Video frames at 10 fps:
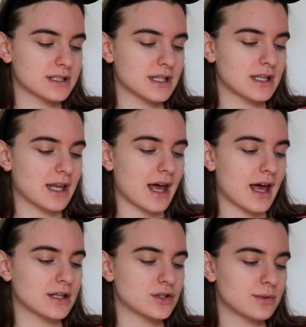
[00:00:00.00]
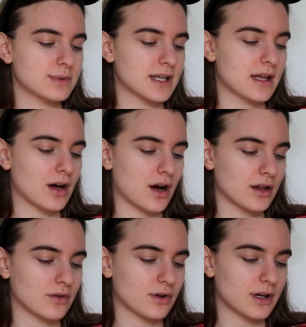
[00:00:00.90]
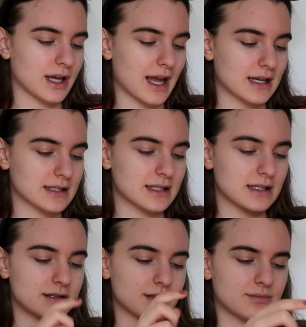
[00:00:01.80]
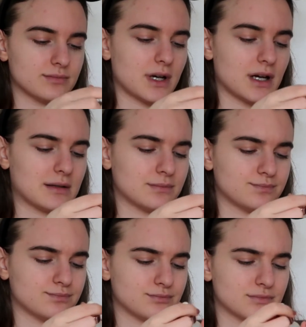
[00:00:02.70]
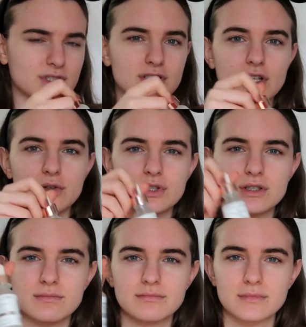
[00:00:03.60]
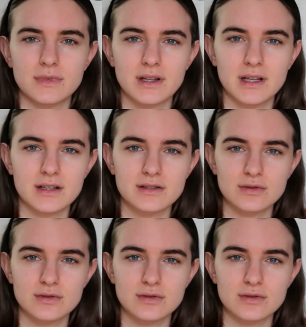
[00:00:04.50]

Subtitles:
Skincare 2% Hyaluronic Acid Solution, I think it's